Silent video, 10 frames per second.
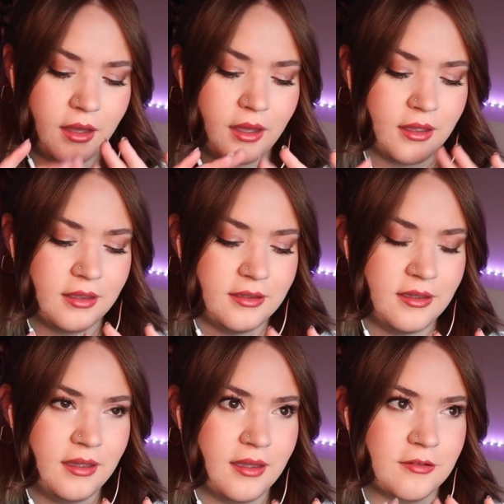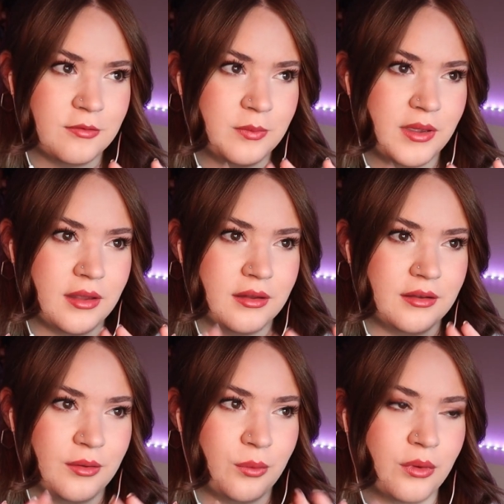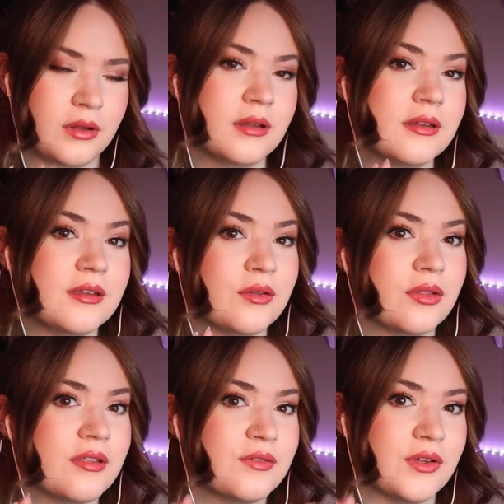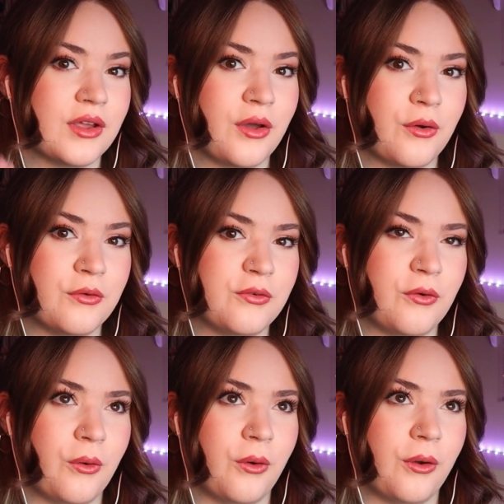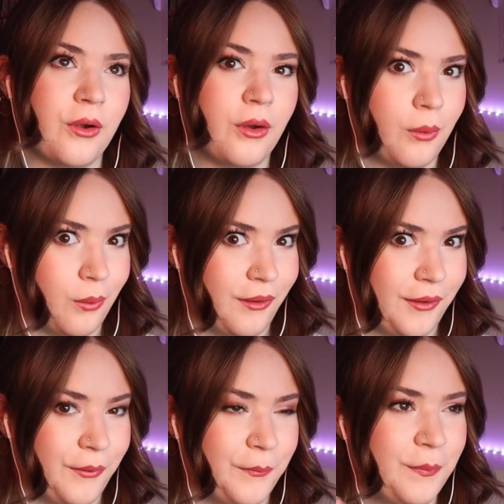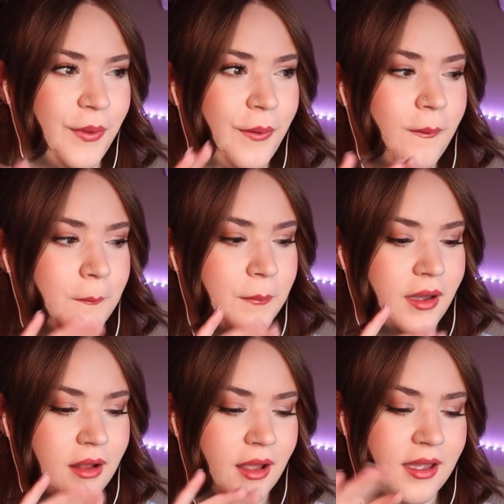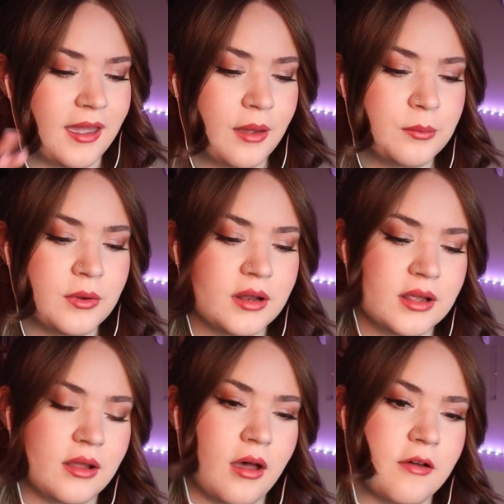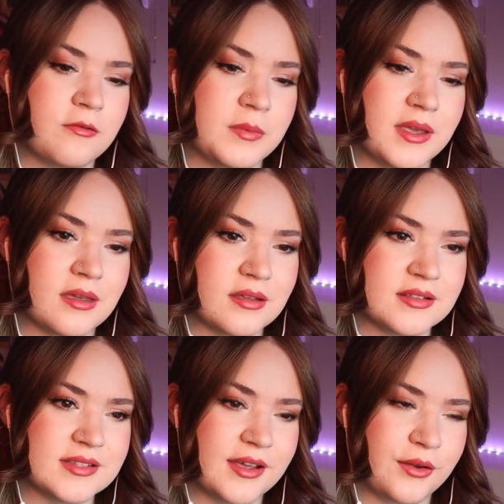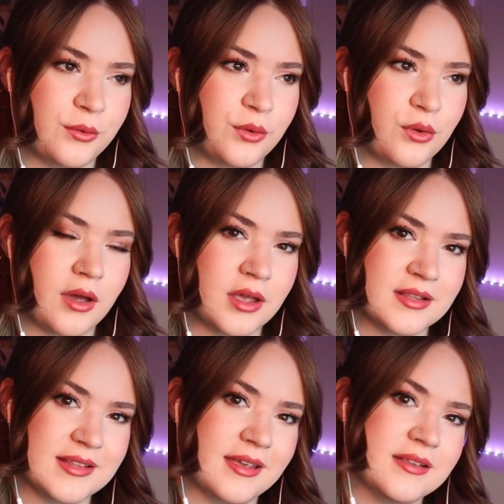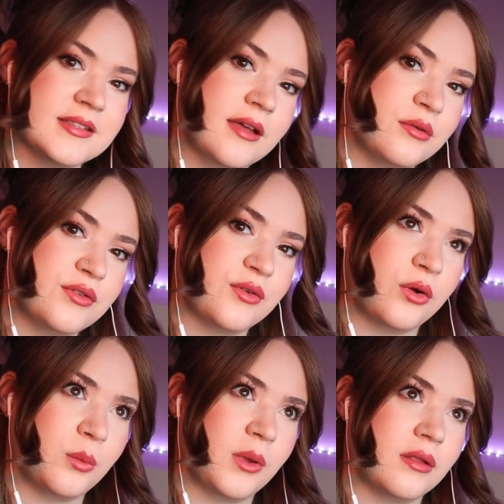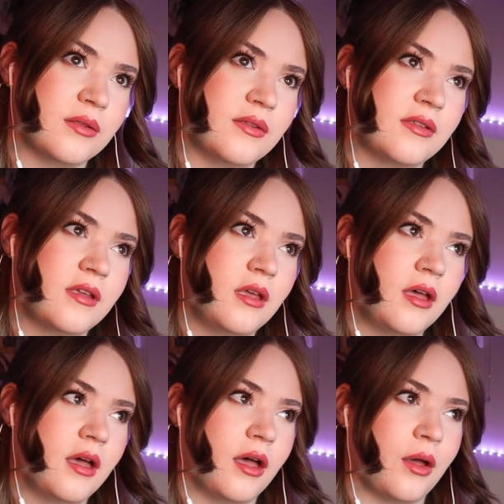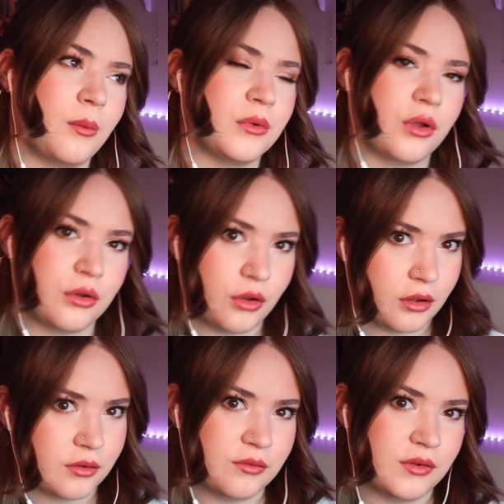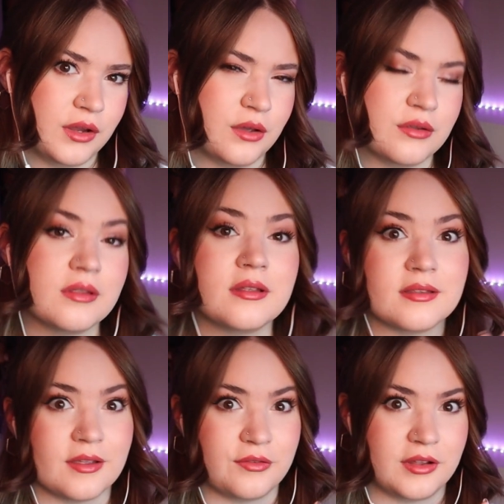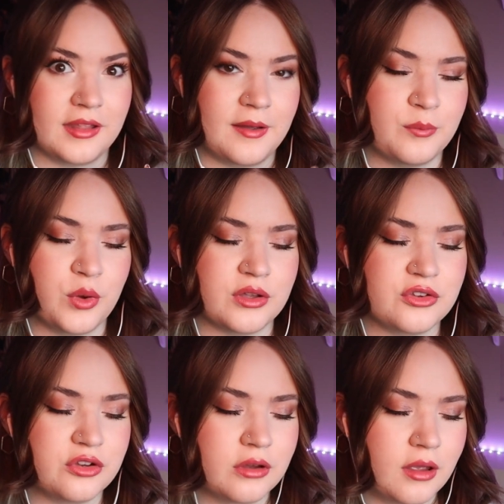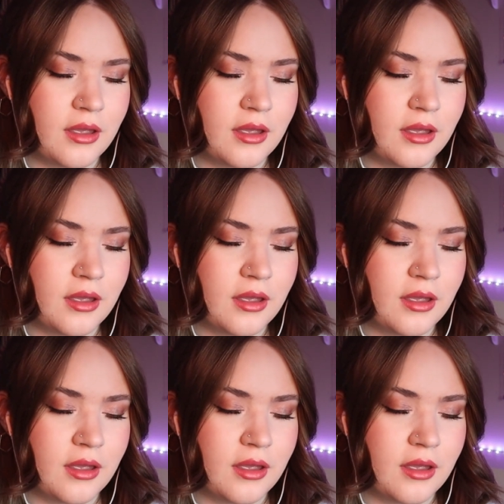I have been wanting to do this video for a while, but I kept putting it off because I know you guys like sound assortments, non-talking videos, stuff like that, which